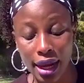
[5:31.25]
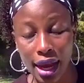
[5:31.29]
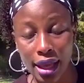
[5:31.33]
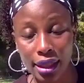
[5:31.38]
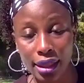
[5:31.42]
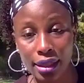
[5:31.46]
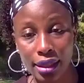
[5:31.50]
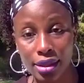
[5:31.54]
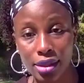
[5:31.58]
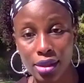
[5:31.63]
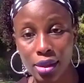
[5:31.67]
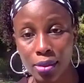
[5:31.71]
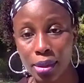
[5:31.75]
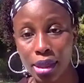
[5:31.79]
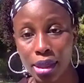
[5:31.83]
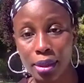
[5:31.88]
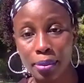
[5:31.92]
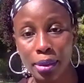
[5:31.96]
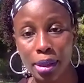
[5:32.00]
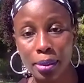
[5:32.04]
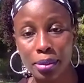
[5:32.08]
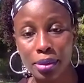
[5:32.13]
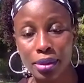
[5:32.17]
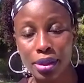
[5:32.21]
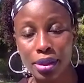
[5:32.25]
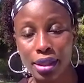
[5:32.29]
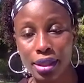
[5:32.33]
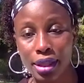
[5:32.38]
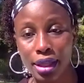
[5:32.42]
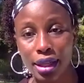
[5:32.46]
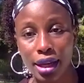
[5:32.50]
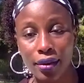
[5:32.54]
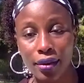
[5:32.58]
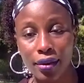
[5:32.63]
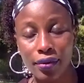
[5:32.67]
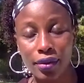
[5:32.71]
I think so many people
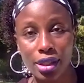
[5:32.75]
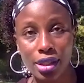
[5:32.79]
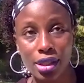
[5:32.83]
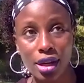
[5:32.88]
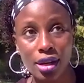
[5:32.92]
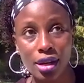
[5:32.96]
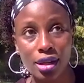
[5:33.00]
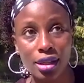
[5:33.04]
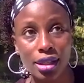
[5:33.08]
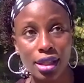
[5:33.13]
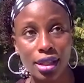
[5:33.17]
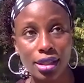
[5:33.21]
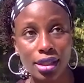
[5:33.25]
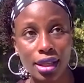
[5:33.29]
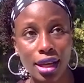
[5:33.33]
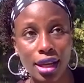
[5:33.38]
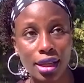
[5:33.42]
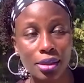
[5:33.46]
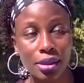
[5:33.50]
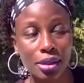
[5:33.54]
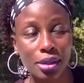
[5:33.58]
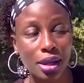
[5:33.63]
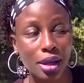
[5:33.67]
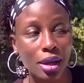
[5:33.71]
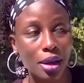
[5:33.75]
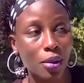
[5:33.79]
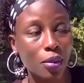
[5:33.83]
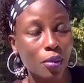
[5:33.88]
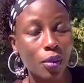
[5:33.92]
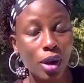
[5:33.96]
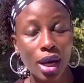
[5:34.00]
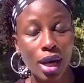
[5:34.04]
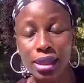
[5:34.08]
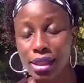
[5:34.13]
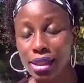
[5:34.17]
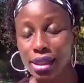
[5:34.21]
think of attorneys as
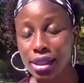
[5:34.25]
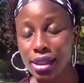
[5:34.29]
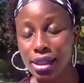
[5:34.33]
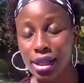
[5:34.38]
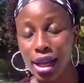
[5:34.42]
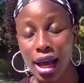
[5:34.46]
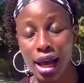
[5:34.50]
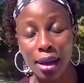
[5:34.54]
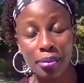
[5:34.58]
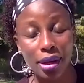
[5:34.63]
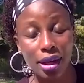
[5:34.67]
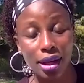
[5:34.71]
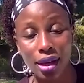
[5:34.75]
one stop